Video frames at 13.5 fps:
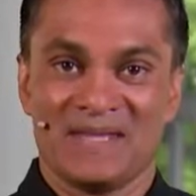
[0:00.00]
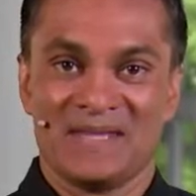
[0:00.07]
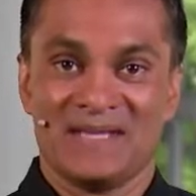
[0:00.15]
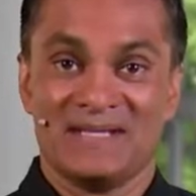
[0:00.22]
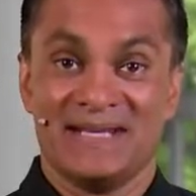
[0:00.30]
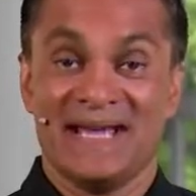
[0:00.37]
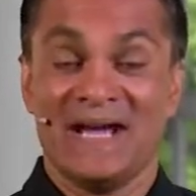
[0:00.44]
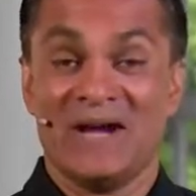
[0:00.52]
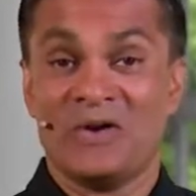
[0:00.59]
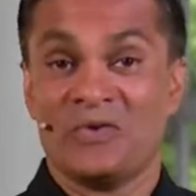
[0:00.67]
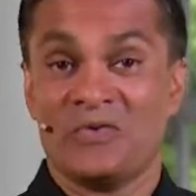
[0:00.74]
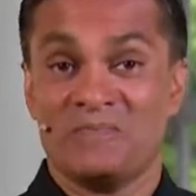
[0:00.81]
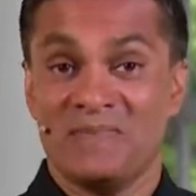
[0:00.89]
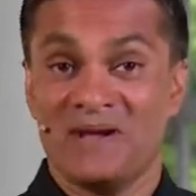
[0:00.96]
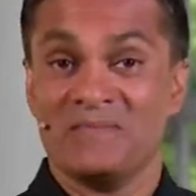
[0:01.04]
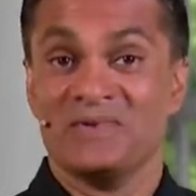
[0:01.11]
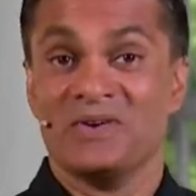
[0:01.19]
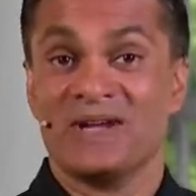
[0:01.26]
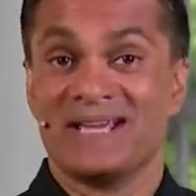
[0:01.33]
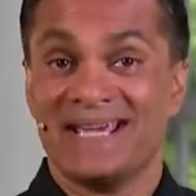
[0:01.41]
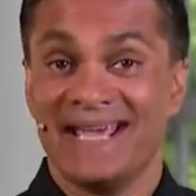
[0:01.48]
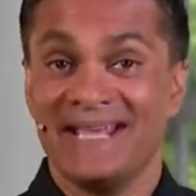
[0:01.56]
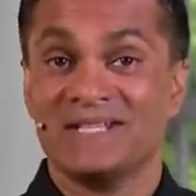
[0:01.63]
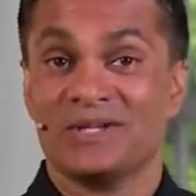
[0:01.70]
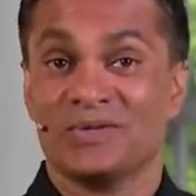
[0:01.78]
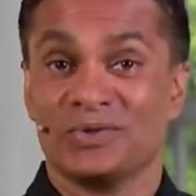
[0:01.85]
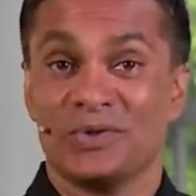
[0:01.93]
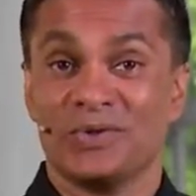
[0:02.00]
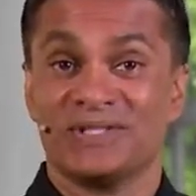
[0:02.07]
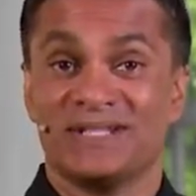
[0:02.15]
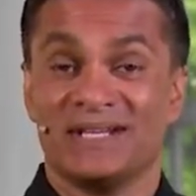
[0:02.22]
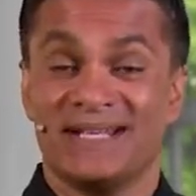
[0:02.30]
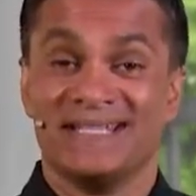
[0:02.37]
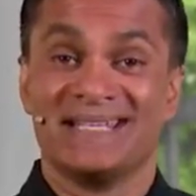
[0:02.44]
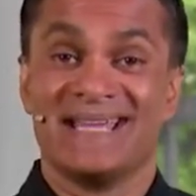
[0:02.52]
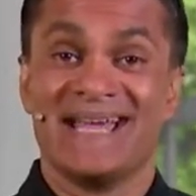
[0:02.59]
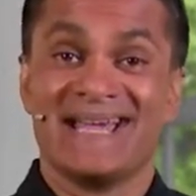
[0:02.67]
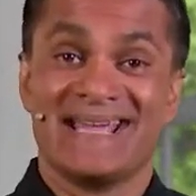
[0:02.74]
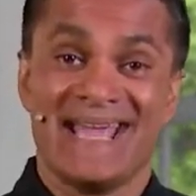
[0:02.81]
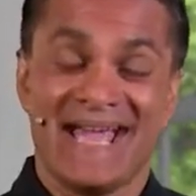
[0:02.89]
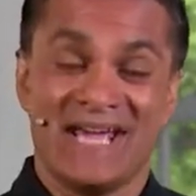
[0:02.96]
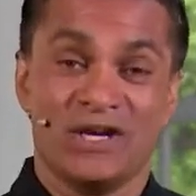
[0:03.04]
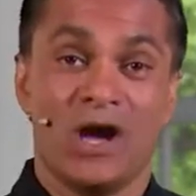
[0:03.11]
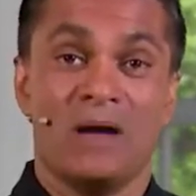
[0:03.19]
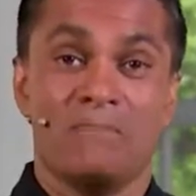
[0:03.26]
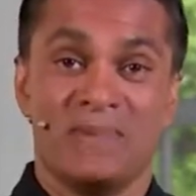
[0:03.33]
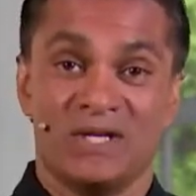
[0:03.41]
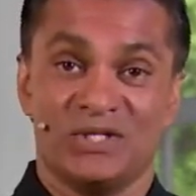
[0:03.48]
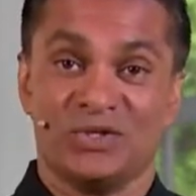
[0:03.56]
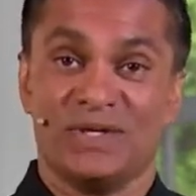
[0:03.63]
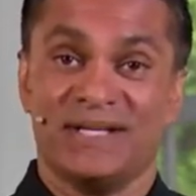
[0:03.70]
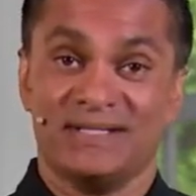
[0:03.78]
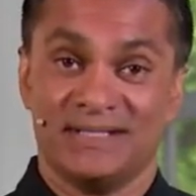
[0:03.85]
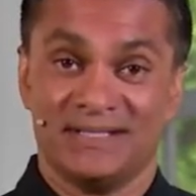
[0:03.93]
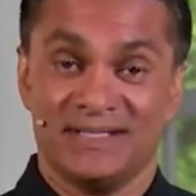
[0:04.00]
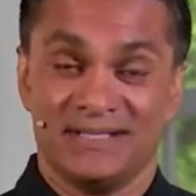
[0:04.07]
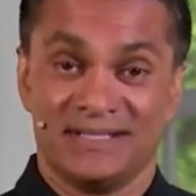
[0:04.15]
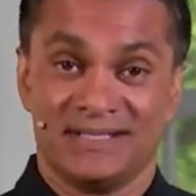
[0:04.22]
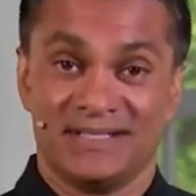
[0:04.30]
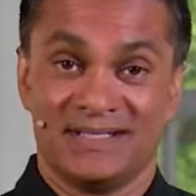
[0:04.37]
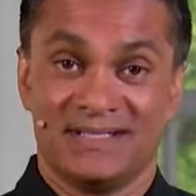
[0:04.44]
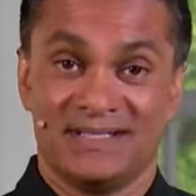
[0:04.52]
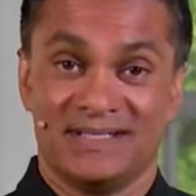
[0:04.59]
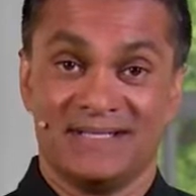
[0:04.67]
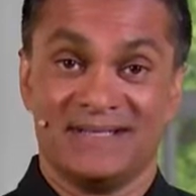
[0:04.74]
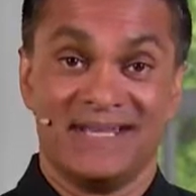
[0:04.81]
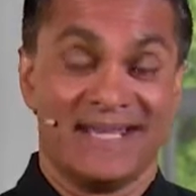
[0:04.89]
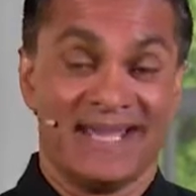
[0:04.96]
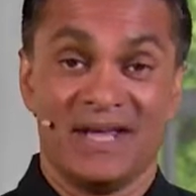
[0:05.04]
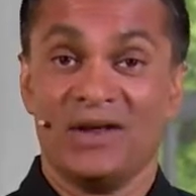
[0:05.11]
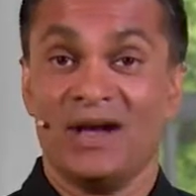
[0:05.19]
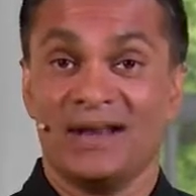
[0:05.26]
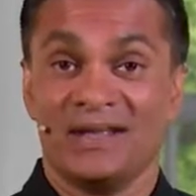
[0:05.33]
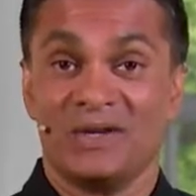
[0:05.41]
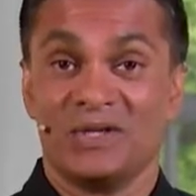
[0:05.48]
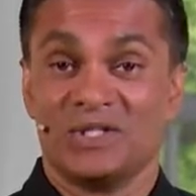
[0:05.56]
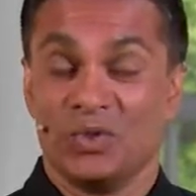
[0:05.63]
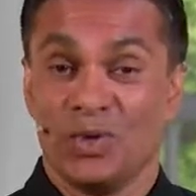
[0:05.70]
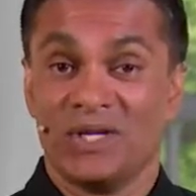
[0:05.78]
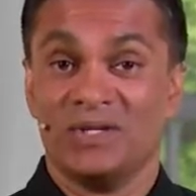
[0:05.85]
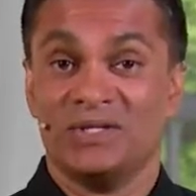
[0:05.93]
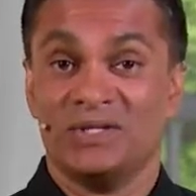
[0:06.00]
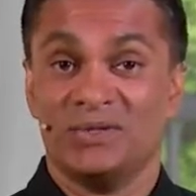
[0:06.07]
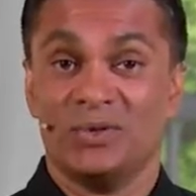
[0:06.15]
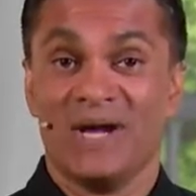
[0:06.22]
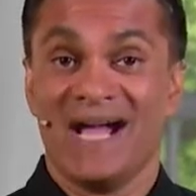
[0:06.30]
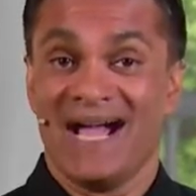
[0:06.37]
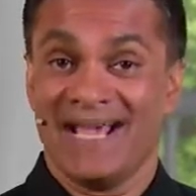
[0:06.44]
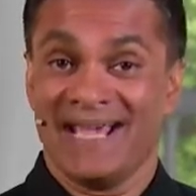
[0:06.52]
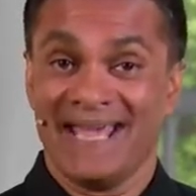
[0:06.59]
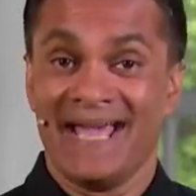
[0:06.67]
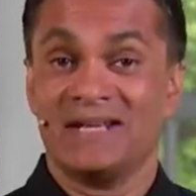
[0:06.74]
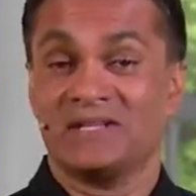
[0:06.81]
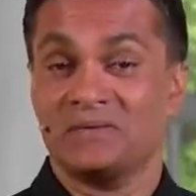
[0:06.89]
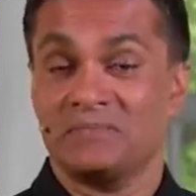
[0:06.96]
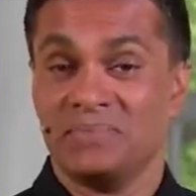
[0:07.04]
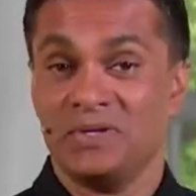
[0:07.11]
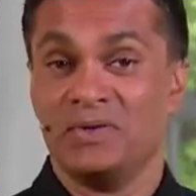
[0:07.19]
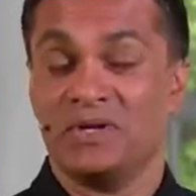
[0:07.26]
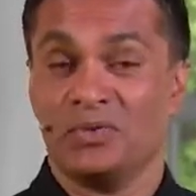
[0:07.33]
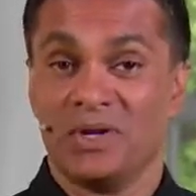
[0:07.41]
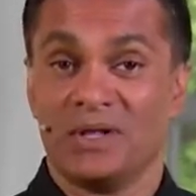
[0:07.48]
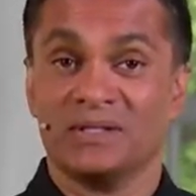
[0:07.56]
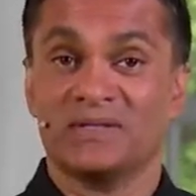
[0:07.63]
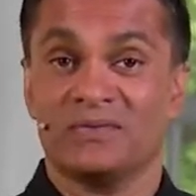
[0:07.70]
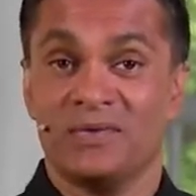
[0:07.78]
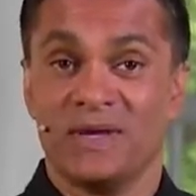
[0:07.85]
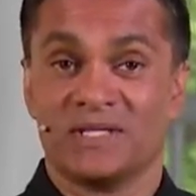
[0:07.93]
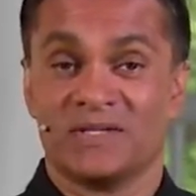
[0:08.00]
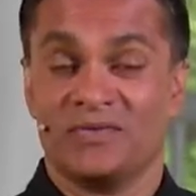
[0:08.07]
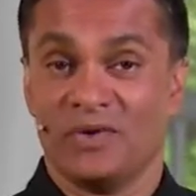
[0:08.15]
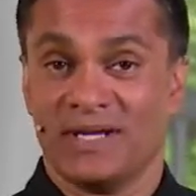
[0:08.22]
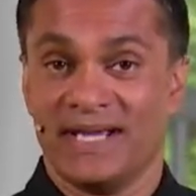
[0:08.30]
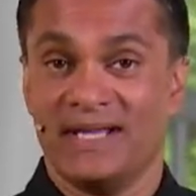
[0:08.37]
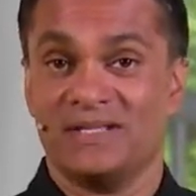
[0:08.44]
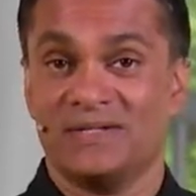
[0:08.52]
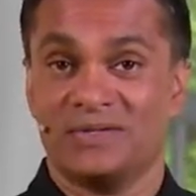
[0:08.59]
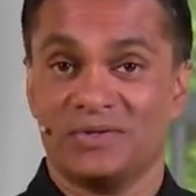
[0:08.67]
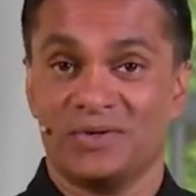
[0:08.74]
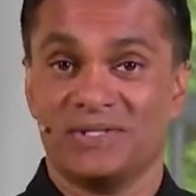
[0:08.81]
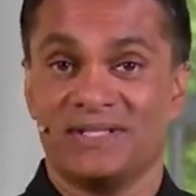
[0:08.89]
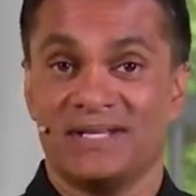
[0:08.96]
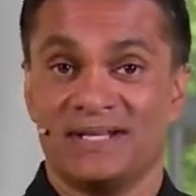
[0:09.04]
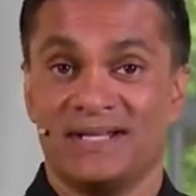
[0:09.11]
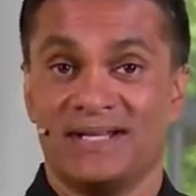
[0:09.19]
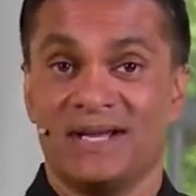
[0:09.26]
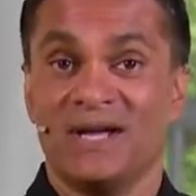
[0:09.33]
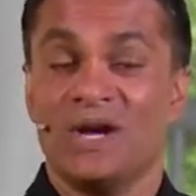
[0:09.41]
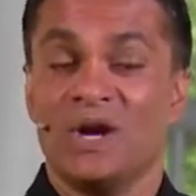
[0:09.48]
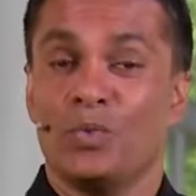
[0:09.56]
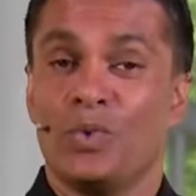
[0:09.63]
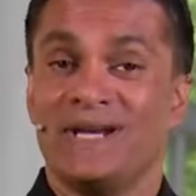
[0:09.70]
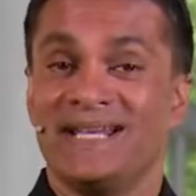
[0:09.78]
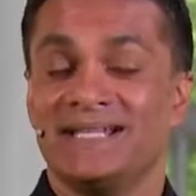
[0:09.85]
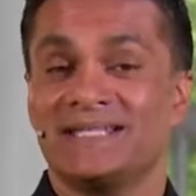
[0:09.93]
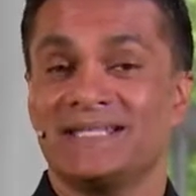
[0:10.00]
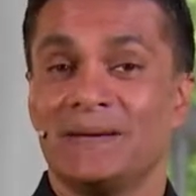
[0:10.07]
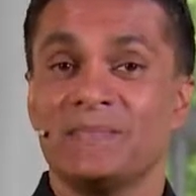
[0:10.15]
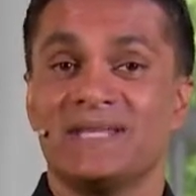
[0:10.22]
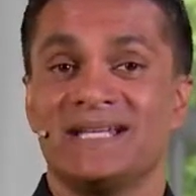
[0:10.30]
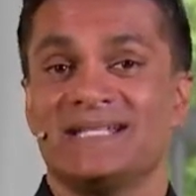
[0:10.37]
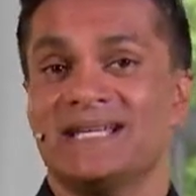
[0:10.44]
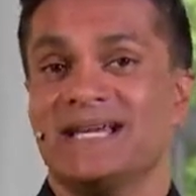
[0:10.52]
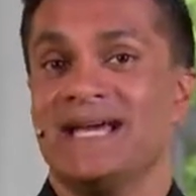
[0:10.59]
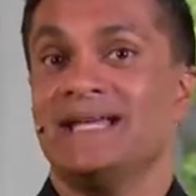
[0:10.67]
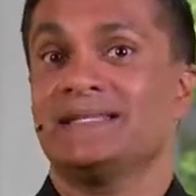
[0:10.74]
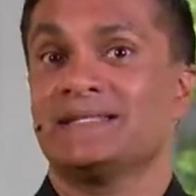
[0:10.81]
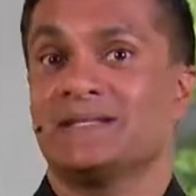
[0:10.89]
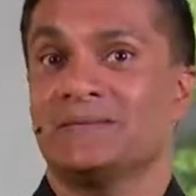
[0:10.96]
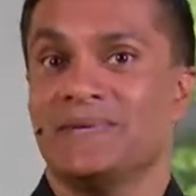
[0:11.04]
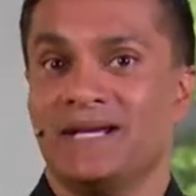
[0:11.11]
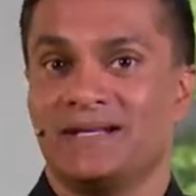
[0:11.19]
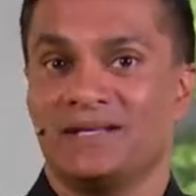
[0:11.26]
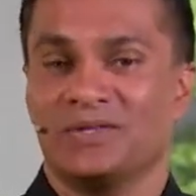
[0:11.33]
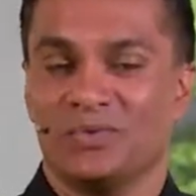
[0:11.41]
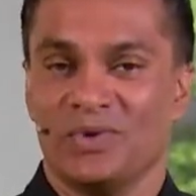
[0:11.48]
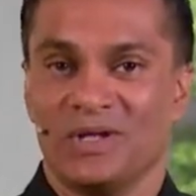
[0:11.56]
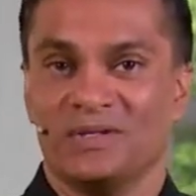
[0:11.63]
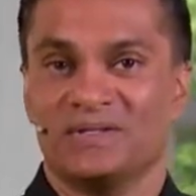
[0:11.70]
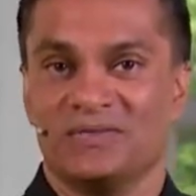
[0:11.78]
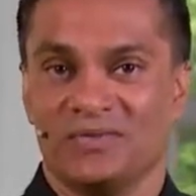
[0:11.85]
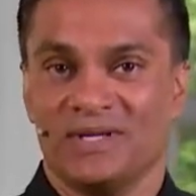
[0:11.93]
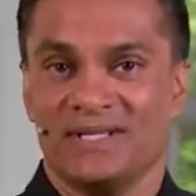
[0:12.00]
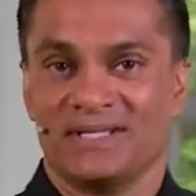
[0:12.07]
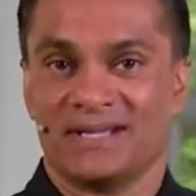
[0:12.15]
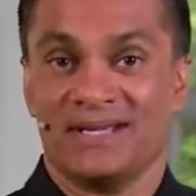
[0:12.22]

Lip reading: Now, remember, case control studies cannot measure incidence. They cannot. So what do? I can't compute a relative risk for a case control study. We need something to estimate the relative risk.